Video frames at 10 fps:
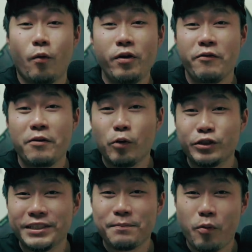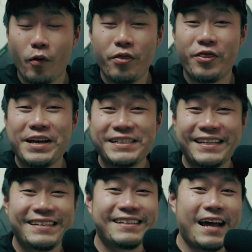One of the most important things
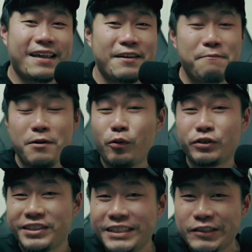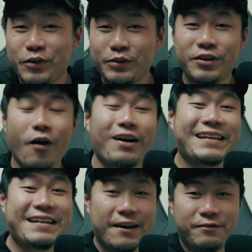that I think people still don't talk
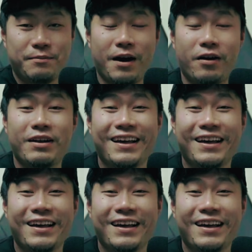enough about